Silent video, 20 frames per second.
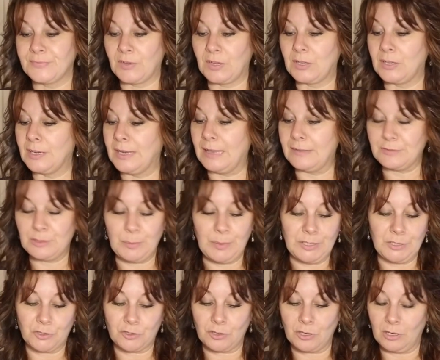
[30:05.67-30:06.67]
going to have to be
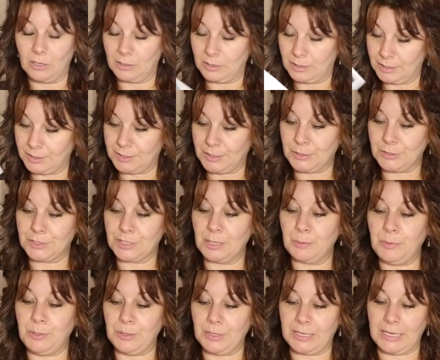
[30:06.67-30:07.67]
strong because there's
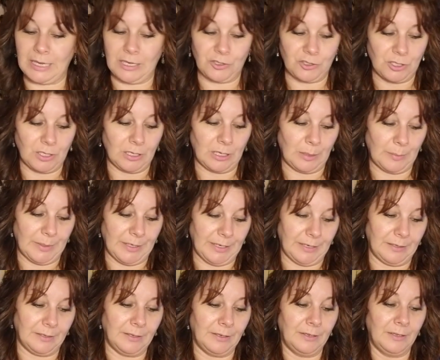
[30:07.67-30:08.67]
communication coming
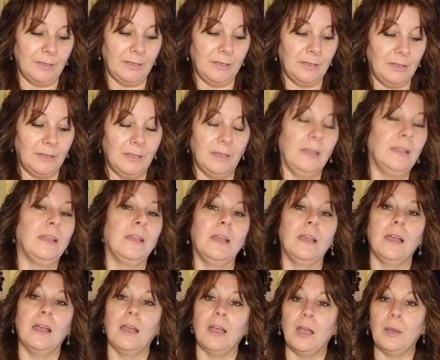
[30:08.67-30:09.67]
in
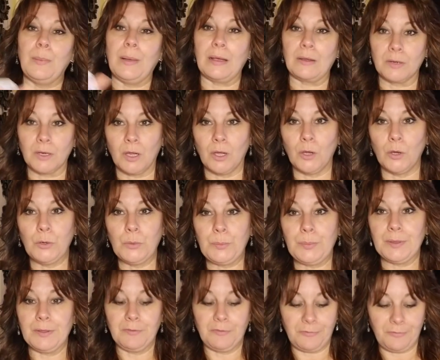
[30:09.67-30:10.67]
about
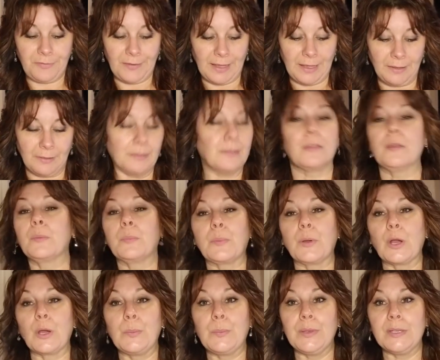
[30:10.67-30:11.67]
hope, faith,
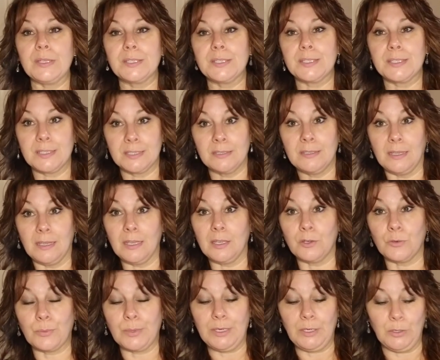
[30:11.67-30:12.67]
purpose,
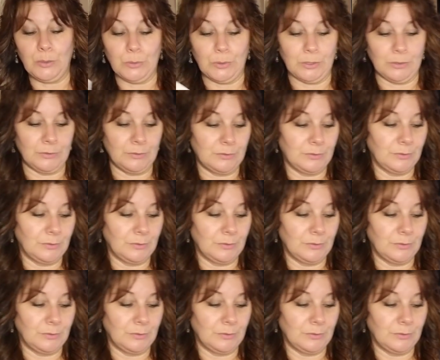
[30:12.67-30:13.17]
and renewal.